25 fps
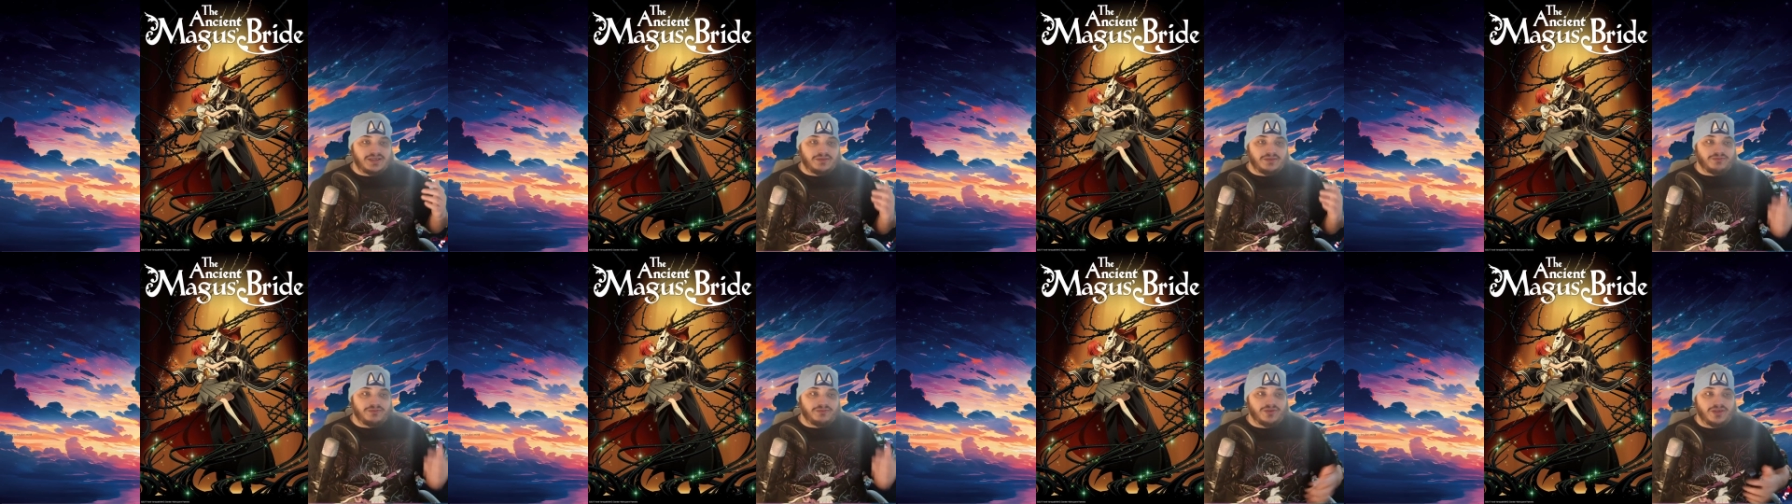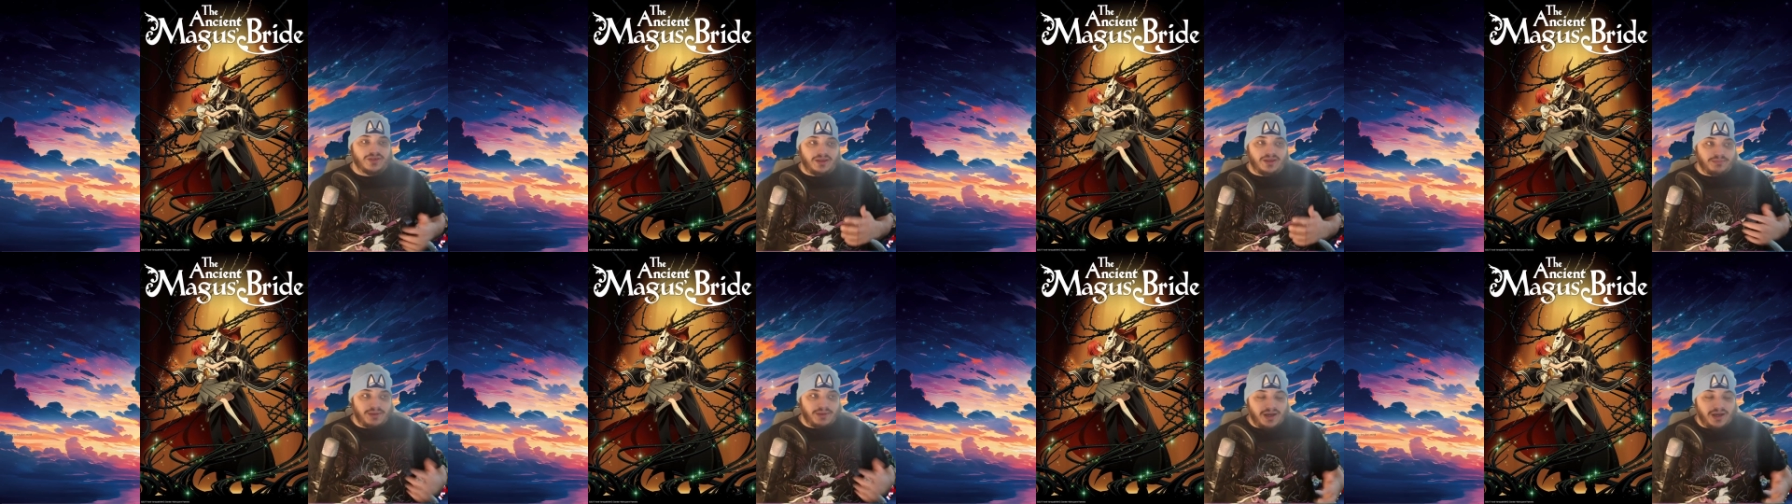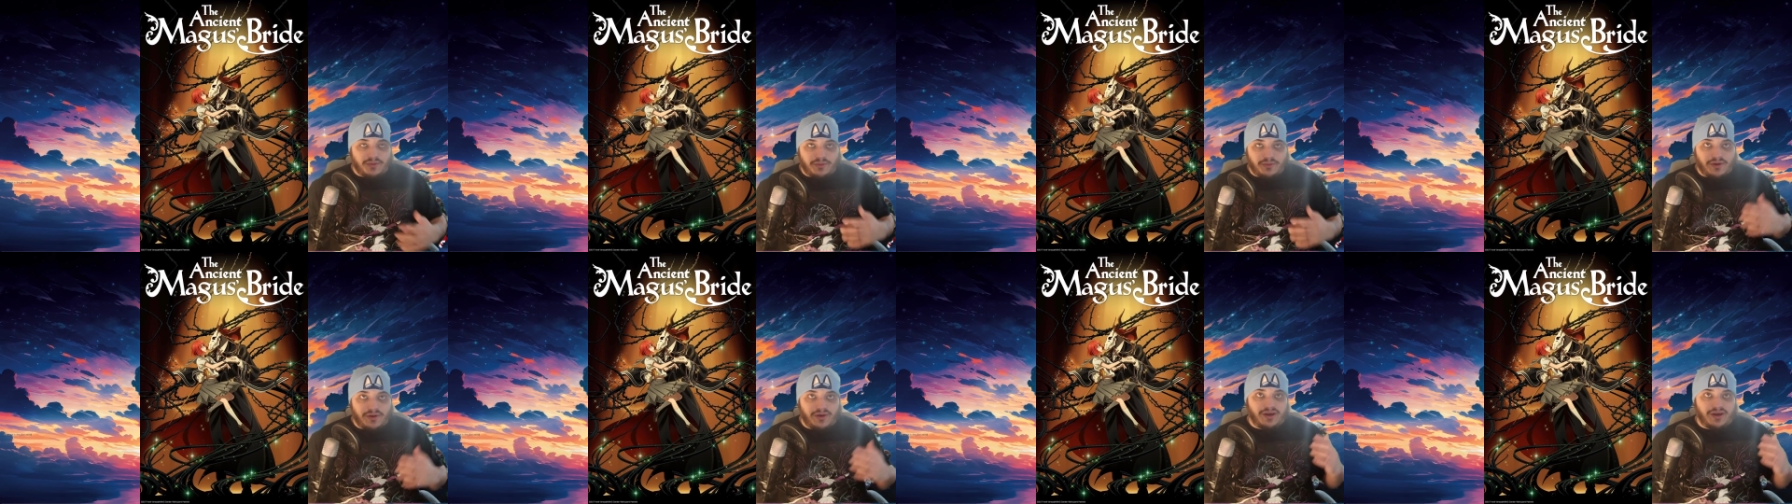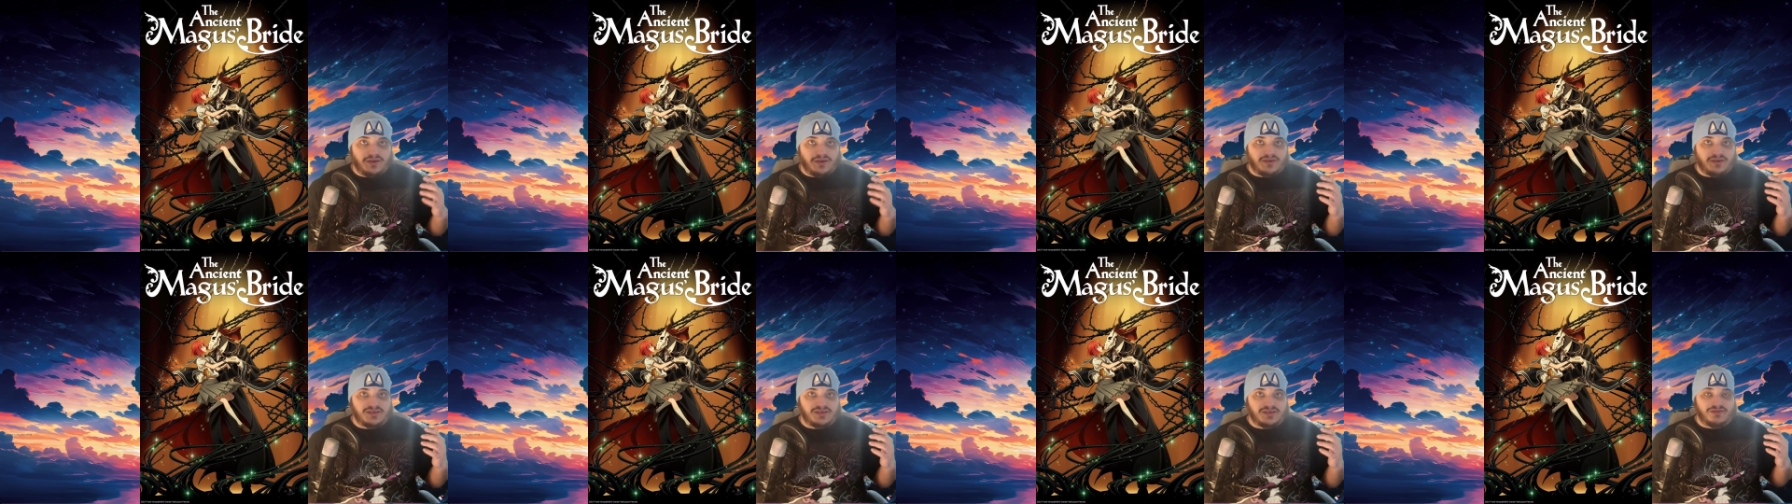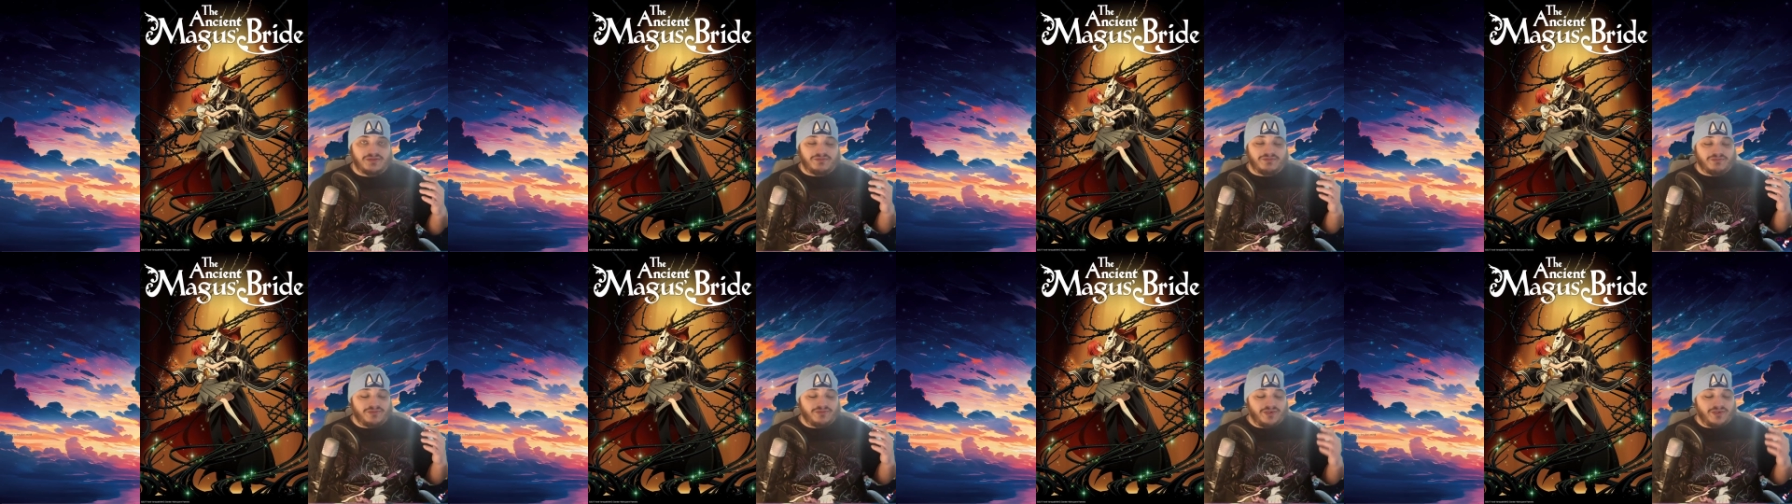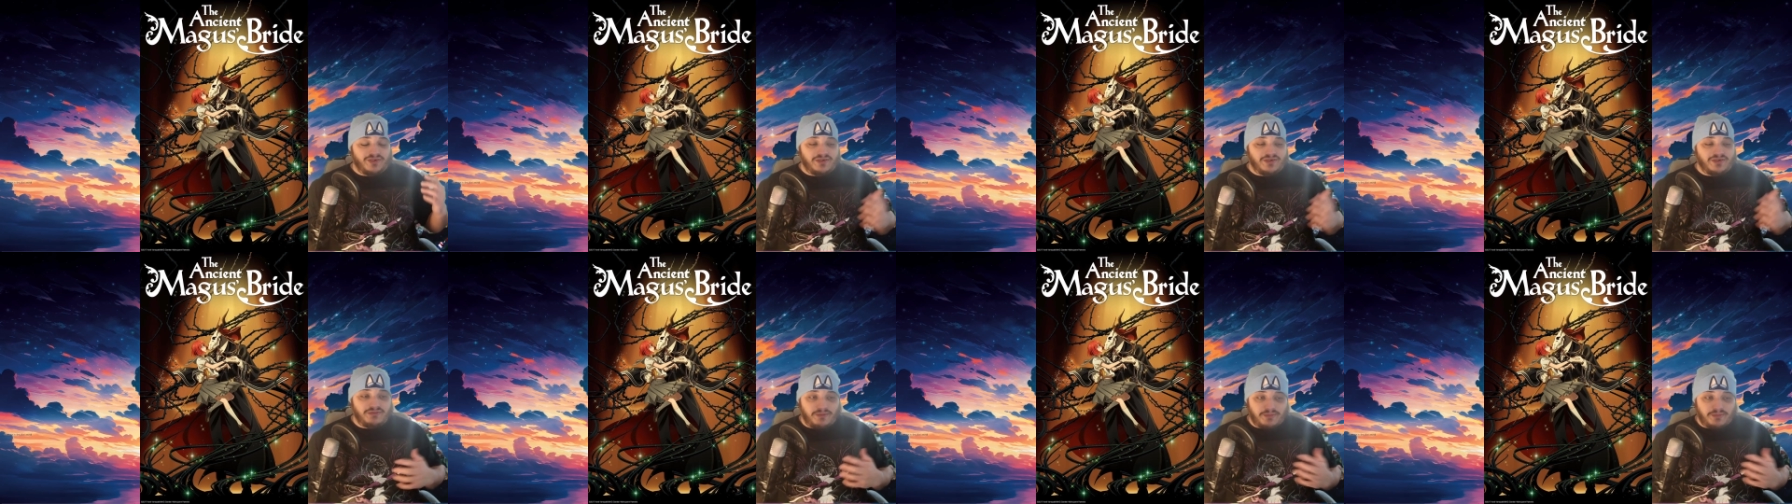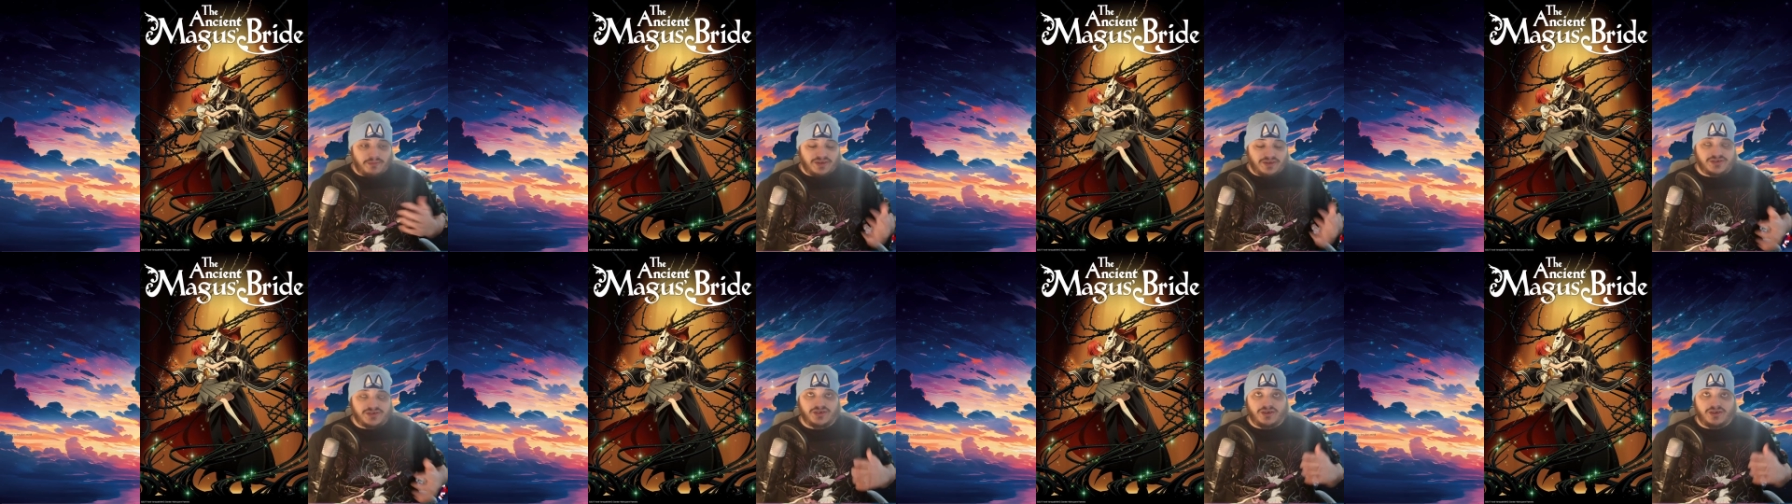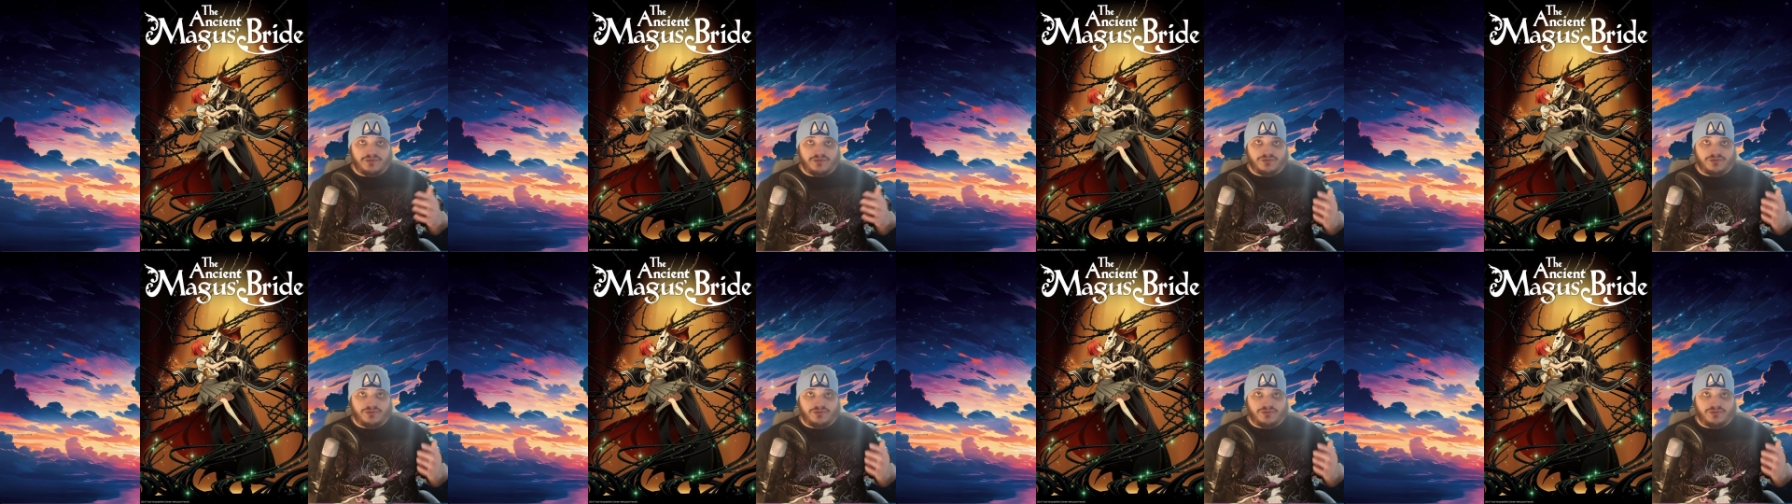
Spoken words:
for their power is very reminiscent of